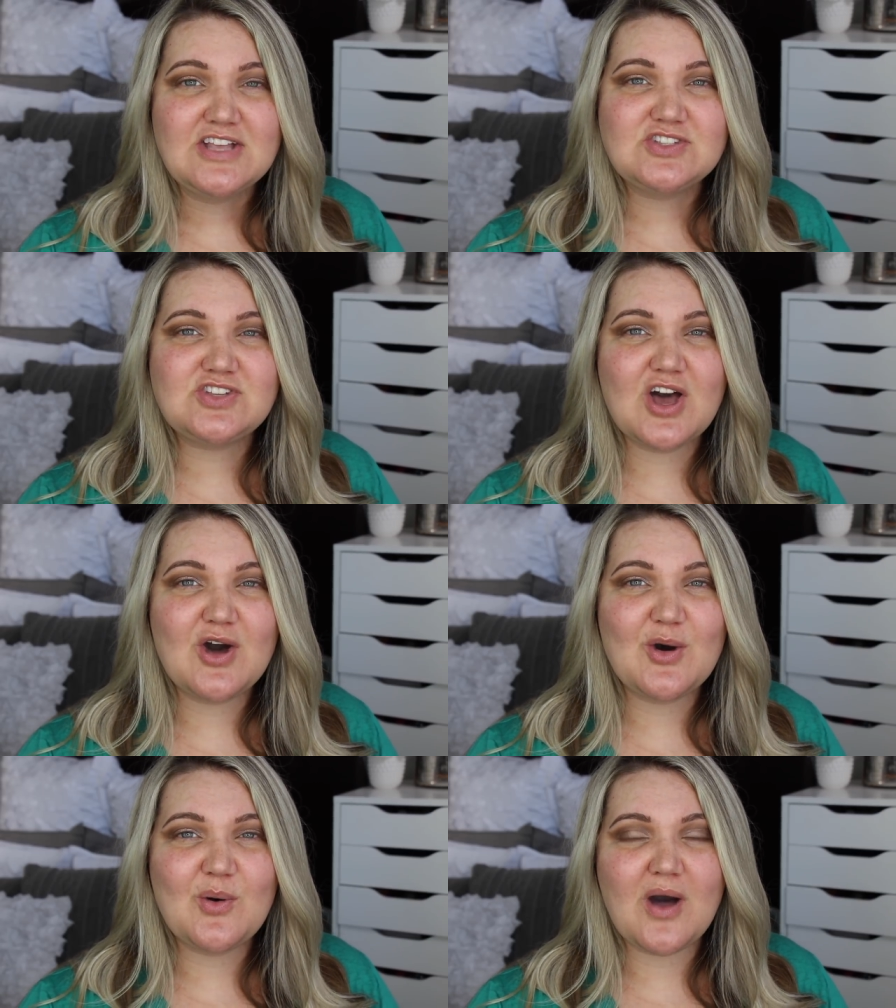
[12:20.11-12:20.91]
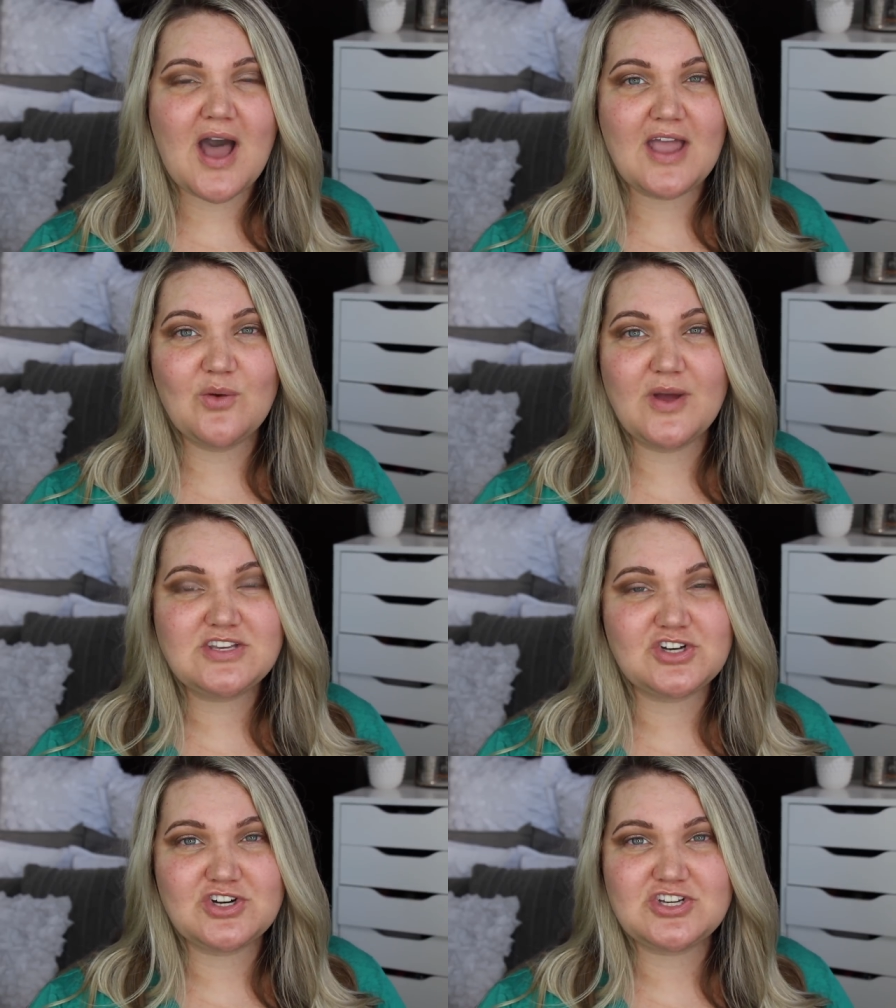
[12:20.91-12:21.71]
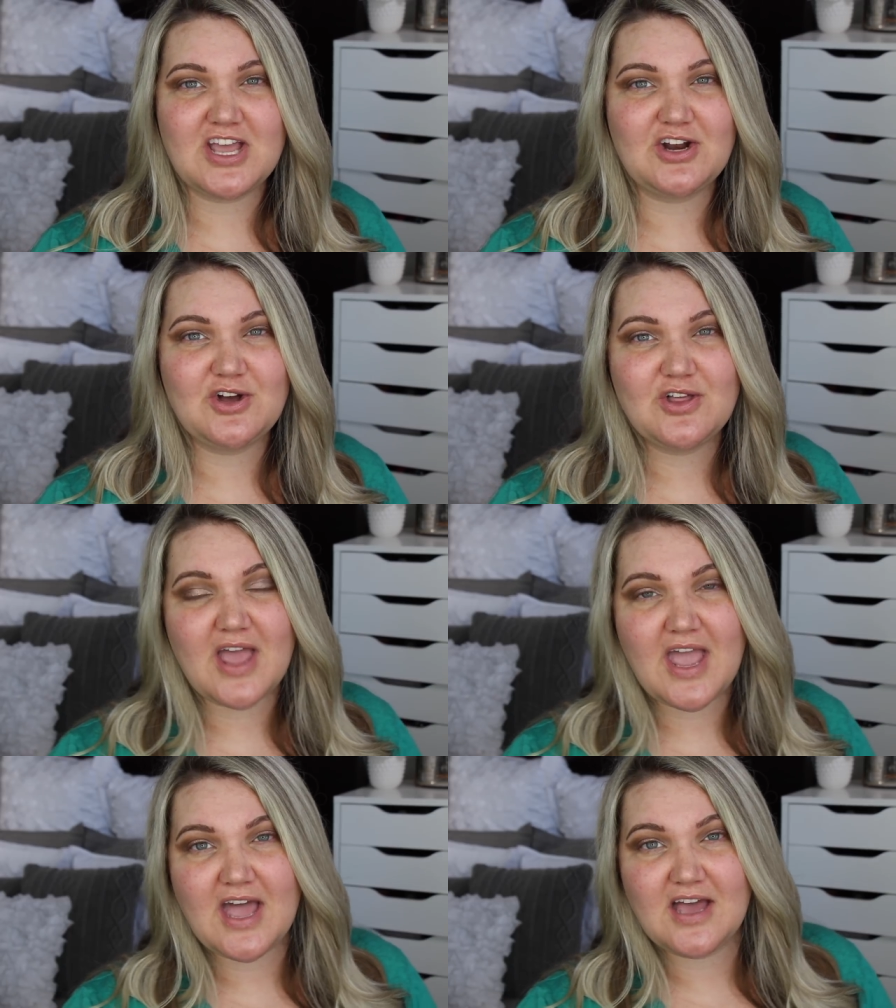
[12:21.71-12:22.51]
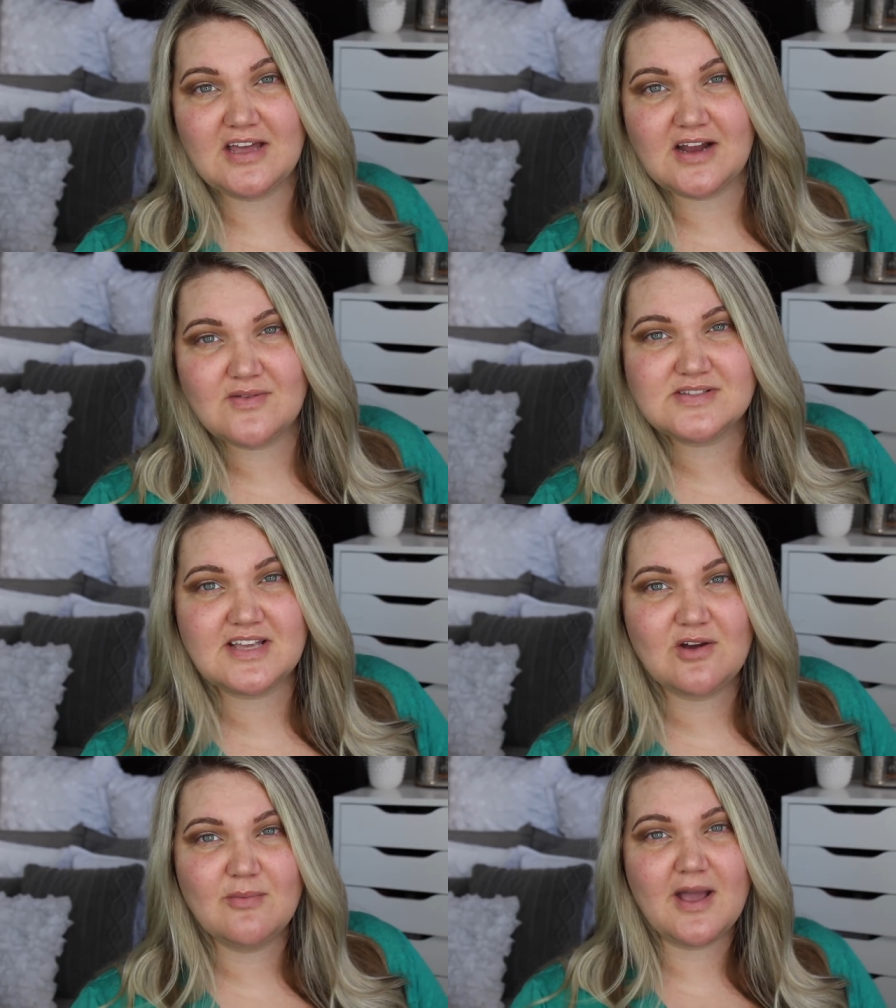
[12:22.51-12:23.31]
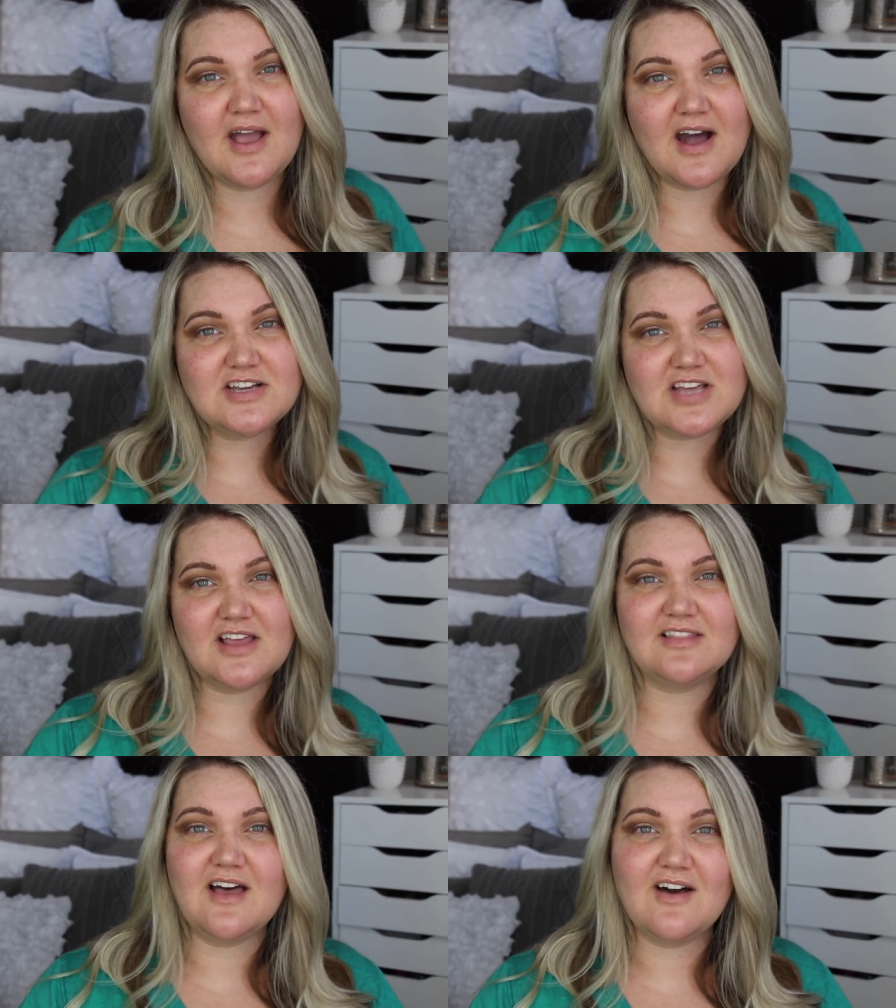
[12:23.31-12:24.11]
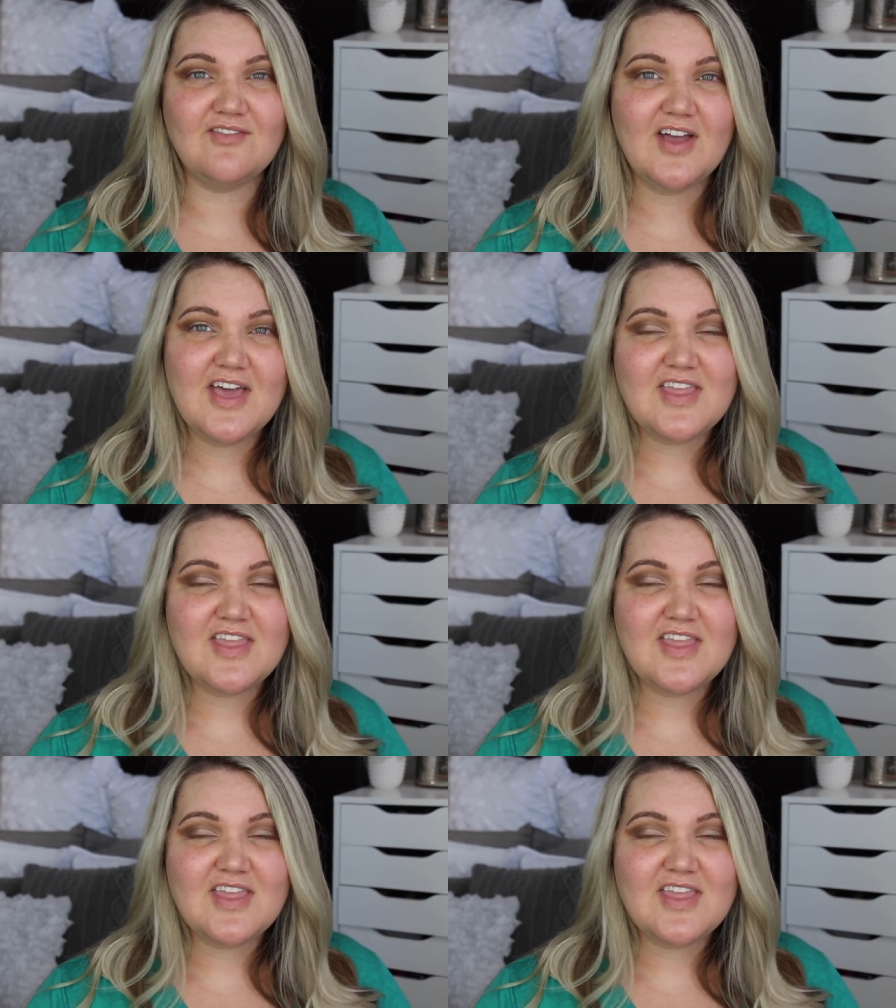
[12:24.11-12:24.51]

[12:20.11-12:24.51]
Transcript: so I went to her channel and I was like oh my gosh I love